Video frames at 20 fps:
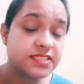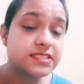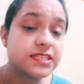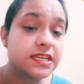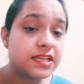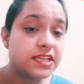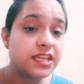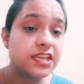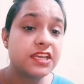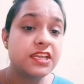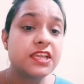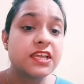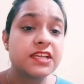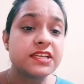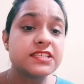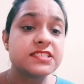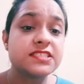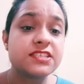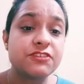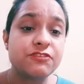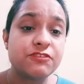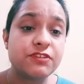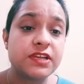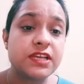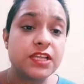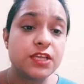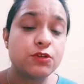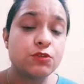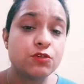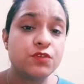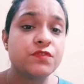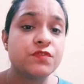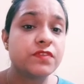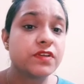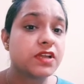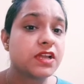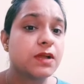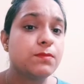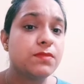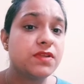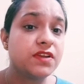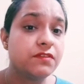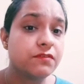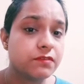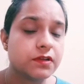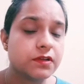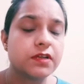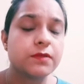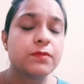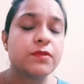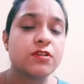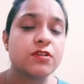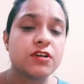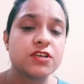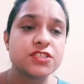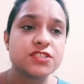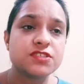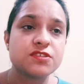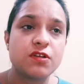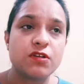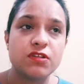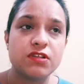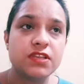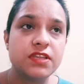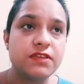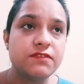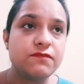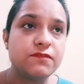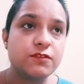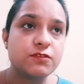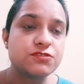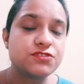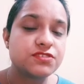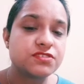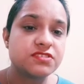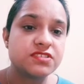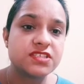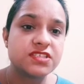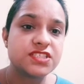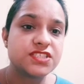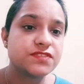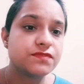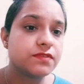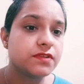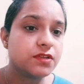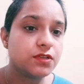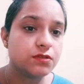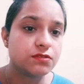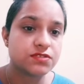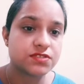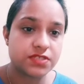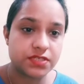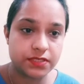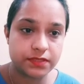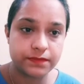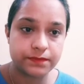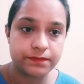Delineate is a really good vocabulary word because only few students will use it.